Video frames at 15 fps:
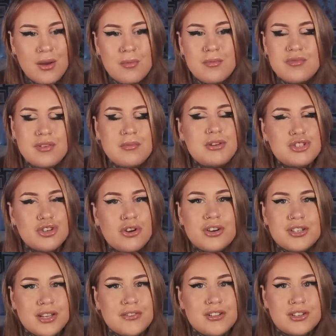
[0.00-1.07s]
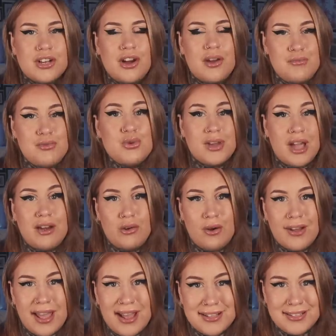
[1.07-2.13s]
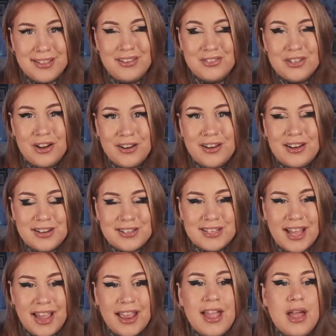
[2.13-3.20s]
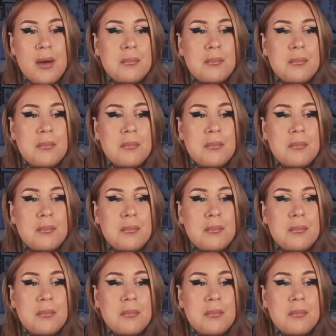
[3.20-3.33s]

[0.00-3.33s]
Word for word: The majority of the time, you cannot get a sleeve done in a day,